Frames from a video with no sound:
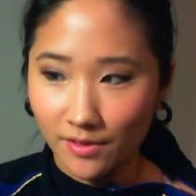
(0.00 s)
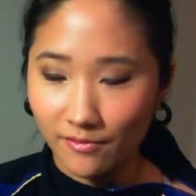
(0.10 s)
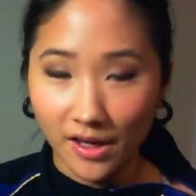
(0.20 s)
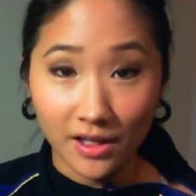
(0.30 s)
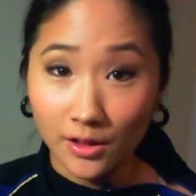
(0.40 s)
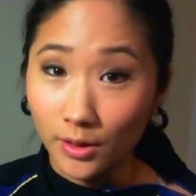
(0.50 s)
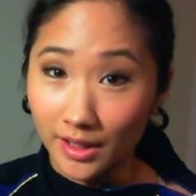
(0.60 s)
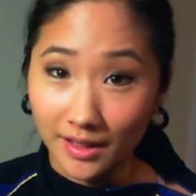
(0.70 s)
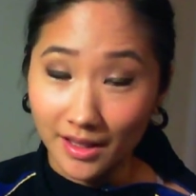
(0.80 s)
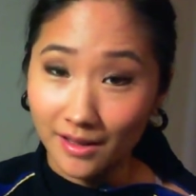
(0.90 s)
very
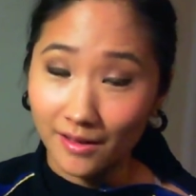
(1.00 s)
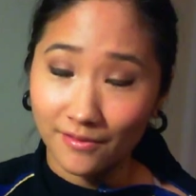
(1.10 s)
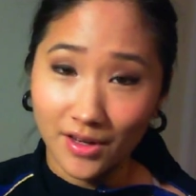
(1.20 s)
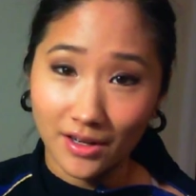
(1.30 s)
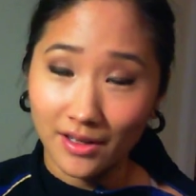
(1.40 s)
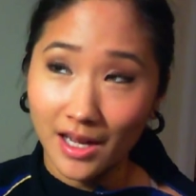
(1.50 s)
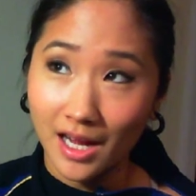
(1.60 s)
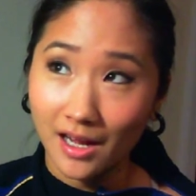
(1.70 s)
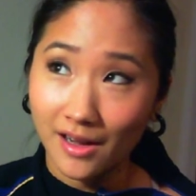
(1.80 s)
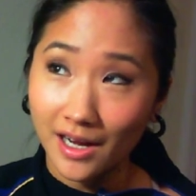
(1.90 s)
quickly, they're very
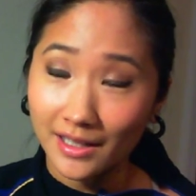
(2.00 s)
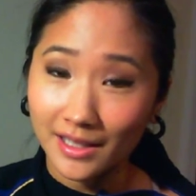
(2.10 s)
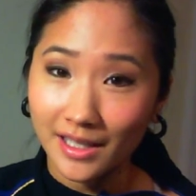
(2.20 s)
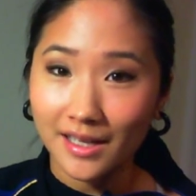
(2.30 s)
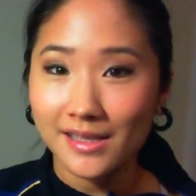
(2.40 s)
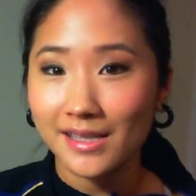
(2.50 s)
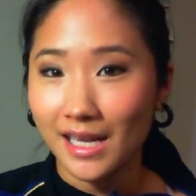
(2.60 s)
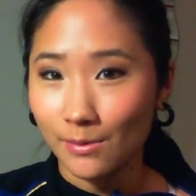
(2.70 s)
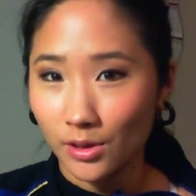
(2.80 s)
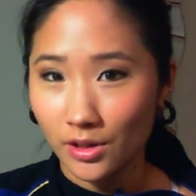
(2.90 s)
highly
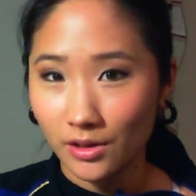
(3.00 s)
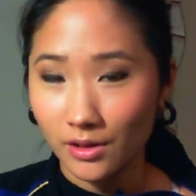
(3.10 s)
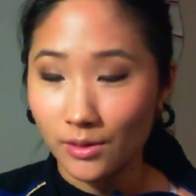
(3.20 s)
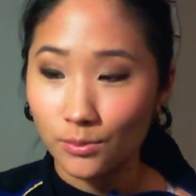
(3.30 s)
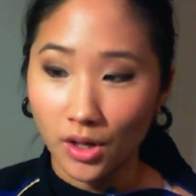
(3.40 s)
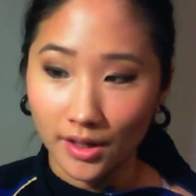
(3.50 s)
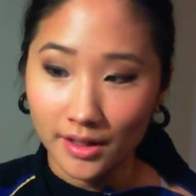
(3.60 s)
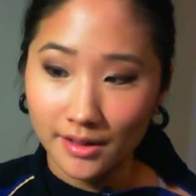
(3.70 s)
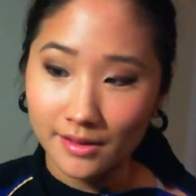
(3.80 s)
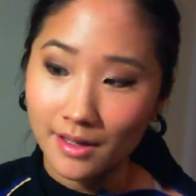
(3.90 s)
unstable
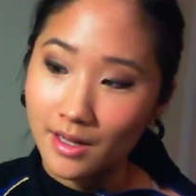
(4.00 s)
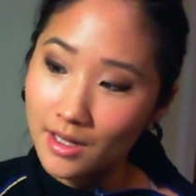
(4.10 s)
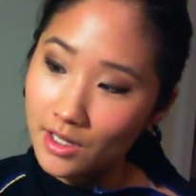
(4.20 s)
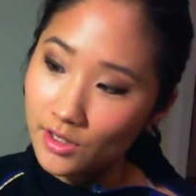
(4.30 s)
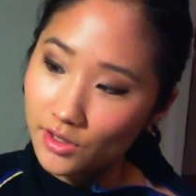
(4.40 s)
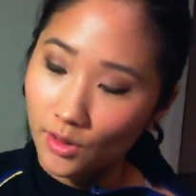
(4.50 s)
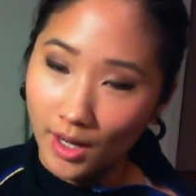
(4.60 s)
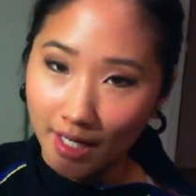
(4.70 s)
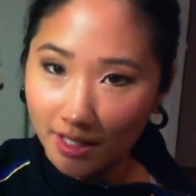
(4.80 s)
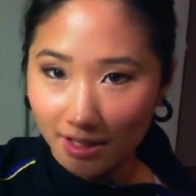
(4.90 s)
products. So
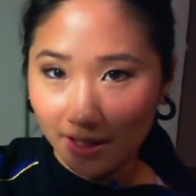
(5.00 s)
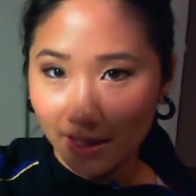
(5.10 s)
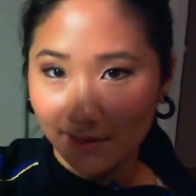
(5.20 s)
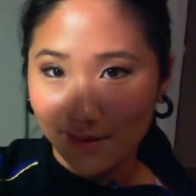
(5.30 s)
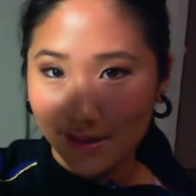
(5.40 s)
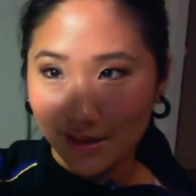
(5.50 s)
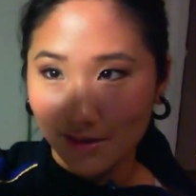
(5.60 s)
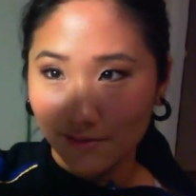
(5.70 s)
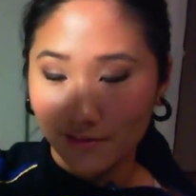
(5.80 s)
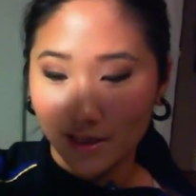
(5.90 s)
I actually leave this in
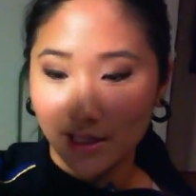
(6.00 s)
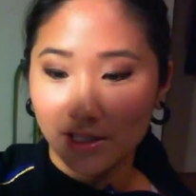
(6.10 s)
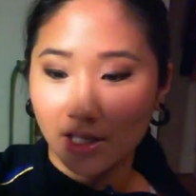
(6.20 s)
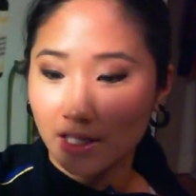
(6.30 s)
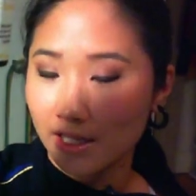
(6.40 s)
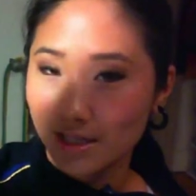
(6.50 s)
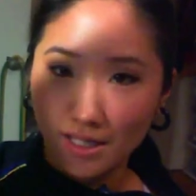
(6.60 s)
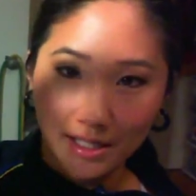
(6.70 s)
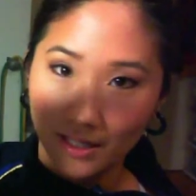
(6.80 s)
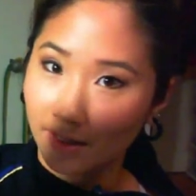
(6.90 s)
the fridge and I
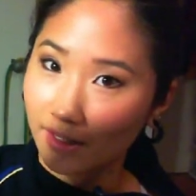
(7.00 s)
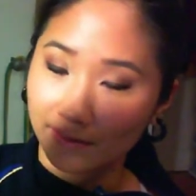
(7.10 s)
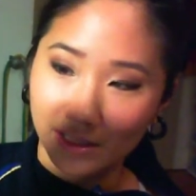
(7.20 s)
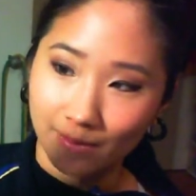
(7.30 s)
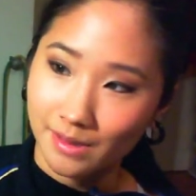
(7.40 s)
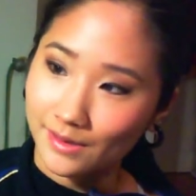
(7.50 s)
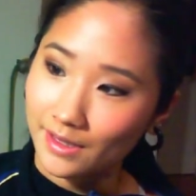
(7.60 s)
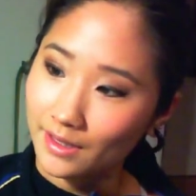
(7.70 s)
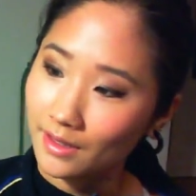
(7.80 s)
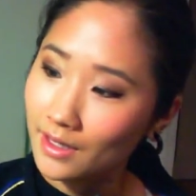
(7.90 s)
take it out every time I use
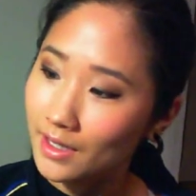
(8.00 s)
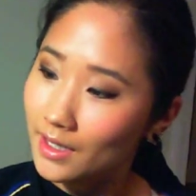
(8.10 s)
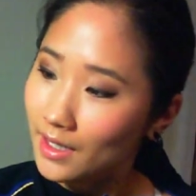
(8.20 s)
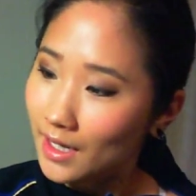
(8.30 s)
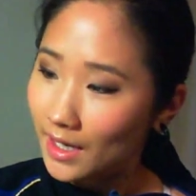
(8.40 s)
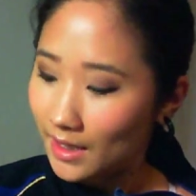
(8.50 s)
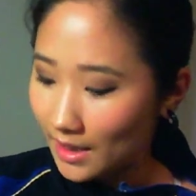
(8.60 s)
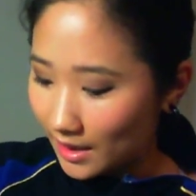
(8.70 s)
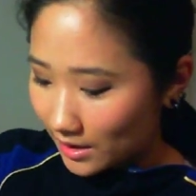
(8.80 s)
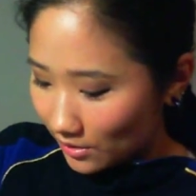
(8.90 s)
it, and
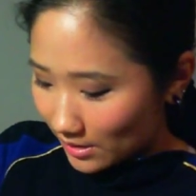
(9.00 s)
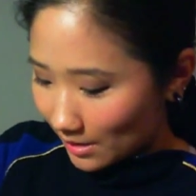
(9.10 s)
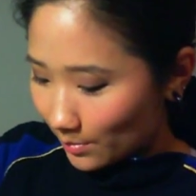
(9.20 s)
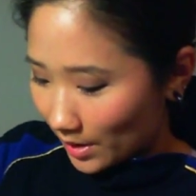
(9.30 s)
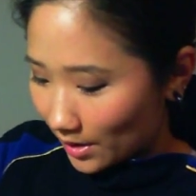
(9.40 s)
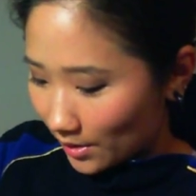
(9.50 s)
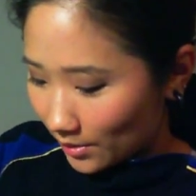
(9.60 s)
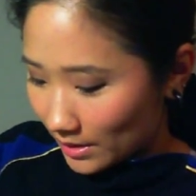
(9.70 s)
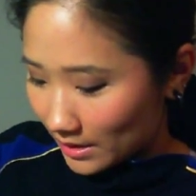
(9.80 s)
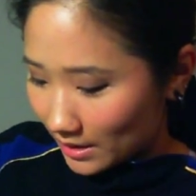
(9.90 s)
I use
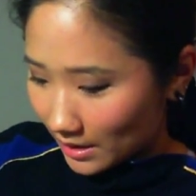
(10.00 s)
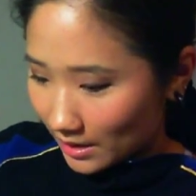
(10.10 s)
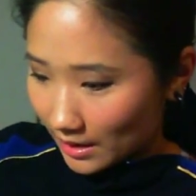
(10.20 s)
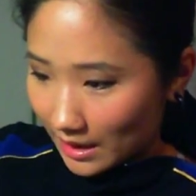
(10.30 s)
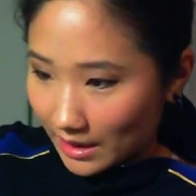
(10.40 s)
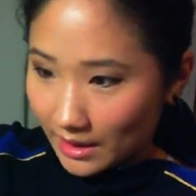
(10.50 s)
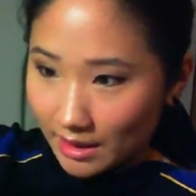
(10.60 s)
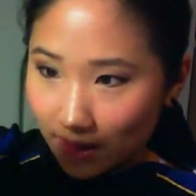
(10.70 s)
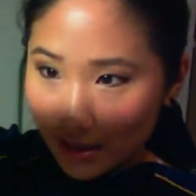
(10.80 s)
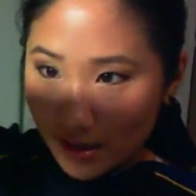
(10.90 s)
about like
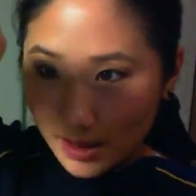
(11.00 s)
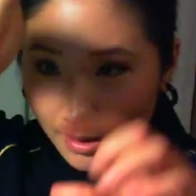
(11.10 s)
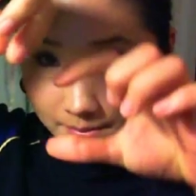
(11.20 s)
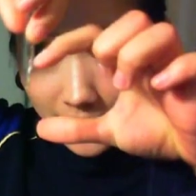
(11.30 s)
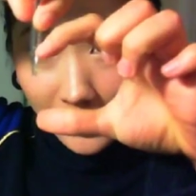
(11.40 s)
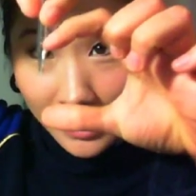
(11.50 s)
up to